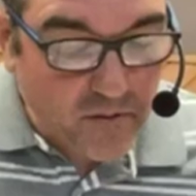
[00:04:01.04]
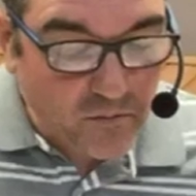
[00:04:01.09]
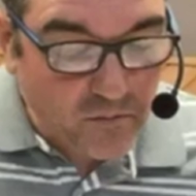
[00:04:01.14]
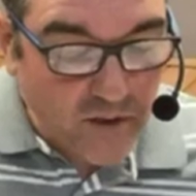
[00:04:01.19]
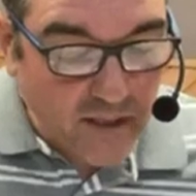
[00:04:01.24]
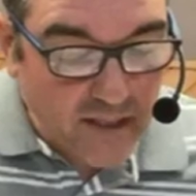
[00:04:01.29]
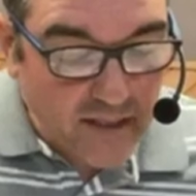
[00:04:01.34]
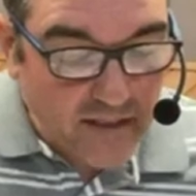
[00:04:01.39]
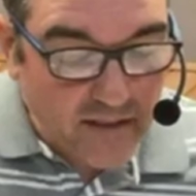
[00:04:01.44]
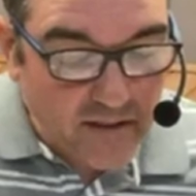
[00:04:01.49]

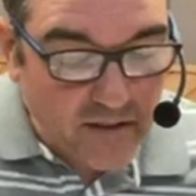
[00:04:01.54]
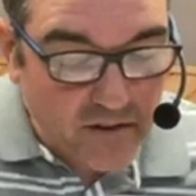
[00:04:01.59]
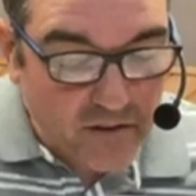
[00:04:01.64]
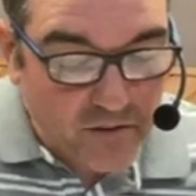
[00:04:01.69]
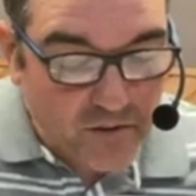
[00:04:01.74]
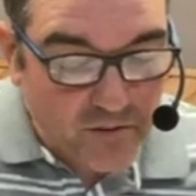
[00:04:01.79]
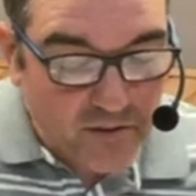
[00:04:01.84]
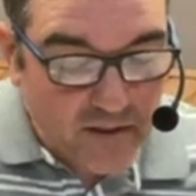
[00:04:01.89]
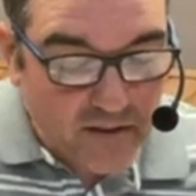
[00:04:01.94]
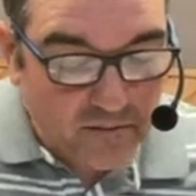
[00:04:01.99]
right to the
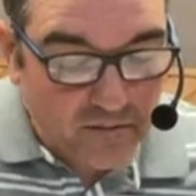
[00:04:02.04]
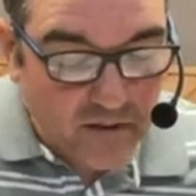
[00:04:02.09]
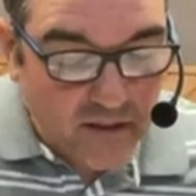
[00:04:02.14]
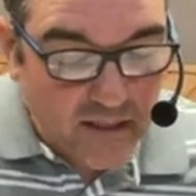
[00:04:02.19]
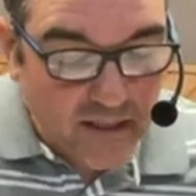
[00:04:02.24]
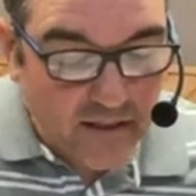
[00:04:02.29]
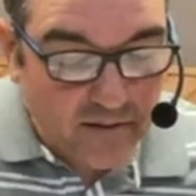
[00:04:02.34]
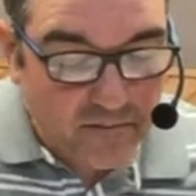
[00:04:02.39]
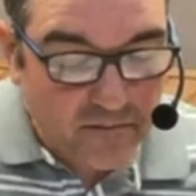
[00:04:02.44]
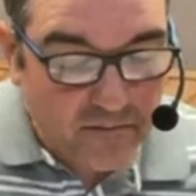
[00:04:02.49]
tree of
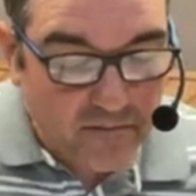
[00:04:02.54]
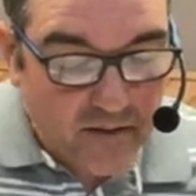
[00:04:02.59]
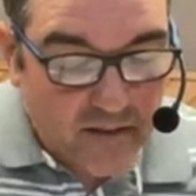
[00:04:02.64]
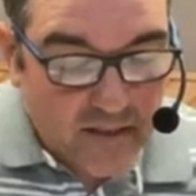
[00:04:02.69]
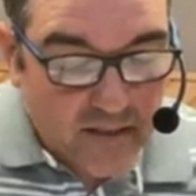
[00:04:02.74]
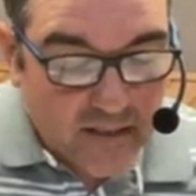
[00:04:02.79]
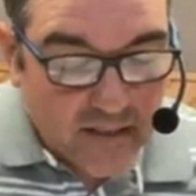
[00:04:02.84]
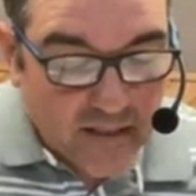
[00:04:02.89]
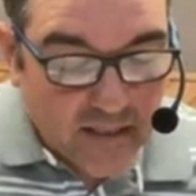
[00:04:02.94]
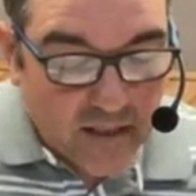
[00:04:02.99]
life
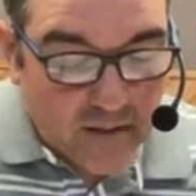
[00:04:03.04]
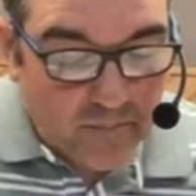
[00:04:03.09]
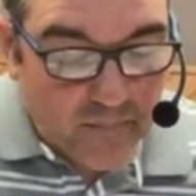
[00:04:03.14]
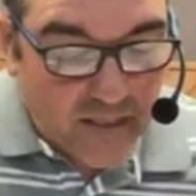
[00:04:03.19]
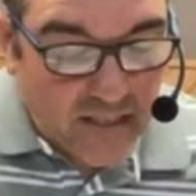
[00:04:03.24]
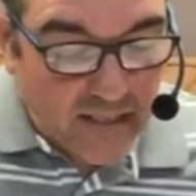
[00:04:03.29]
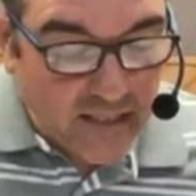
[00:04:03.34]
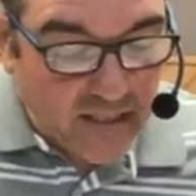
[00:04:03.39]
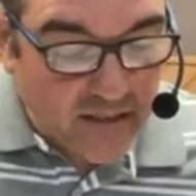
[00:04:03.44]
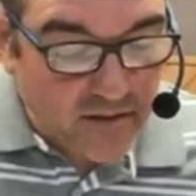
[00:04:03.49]
and
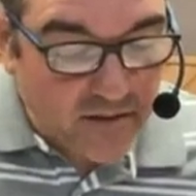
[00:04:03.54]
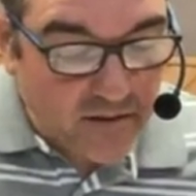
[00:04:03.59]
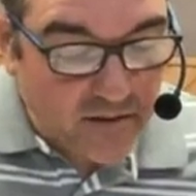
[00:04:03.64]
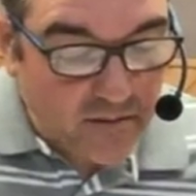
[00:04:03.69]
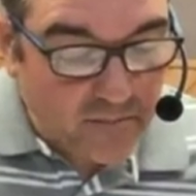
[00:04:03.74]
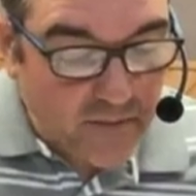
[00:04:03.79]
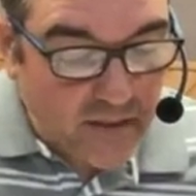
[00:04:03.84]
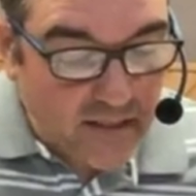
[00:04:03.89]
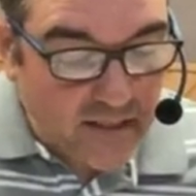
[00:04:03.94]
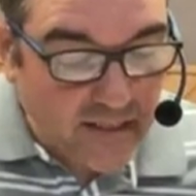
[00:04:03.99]
may
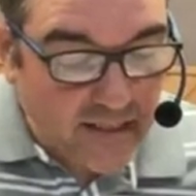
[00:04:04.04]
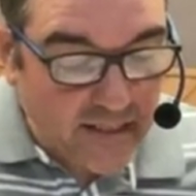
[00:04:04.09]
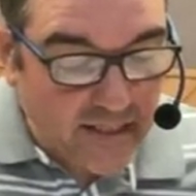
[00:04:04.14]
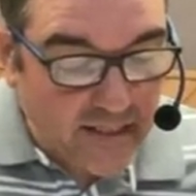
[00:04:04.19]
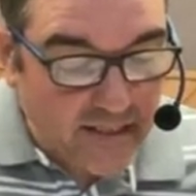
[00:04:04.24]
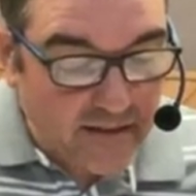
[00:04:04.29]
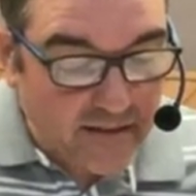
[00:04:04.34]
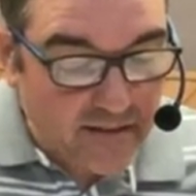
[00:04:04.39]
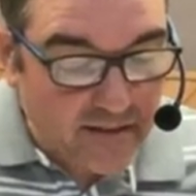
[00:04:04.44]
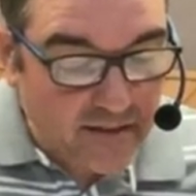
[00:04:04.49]
enter by the
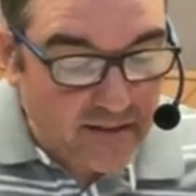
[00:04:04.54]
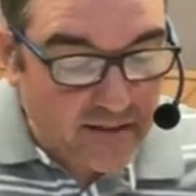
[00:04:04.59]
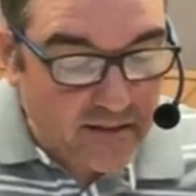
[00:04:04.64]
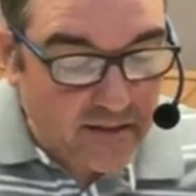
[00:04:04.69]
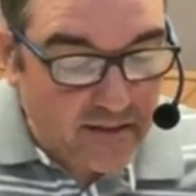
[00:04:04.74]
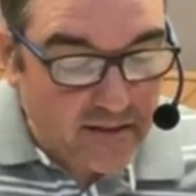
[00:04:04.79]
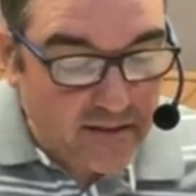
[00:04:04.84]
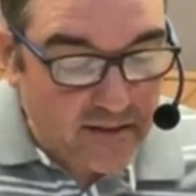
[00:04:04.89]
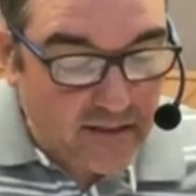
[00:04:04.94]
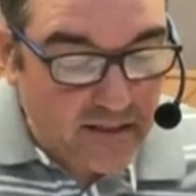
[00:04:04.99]
gates into
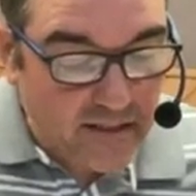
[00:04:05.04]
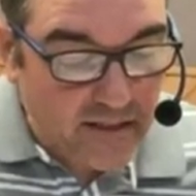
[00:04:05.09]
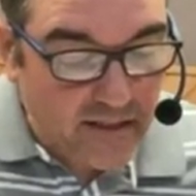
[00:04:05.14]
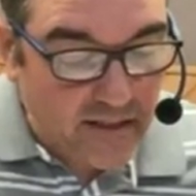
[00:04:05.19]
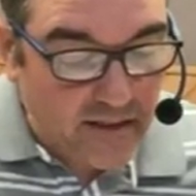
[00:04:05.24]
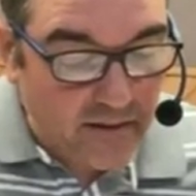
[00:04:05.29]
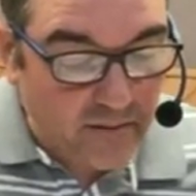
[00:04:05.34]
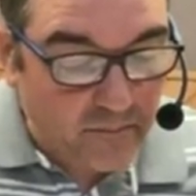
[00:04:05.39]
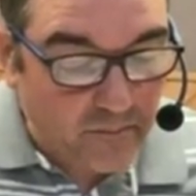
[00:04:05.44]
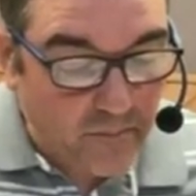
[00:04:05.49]
the city.